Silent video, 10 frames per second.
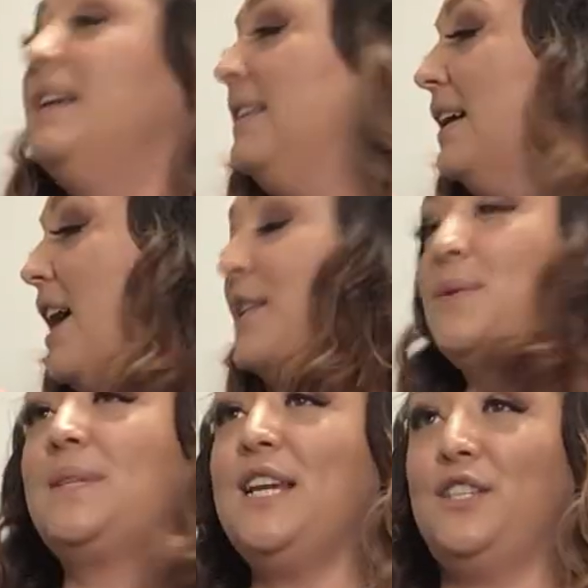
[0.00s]
the
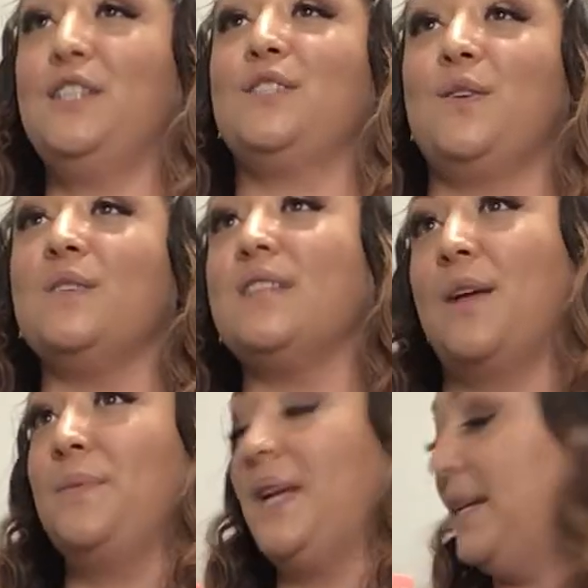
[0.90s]
consultation is going to
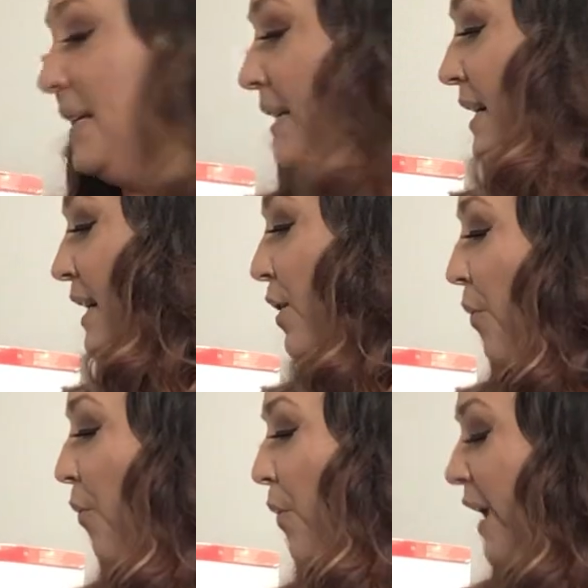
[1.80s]
sound like.
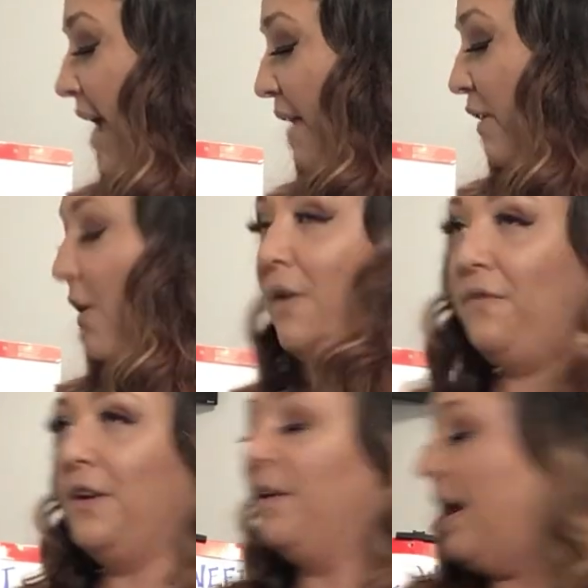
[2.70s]
We have it all figured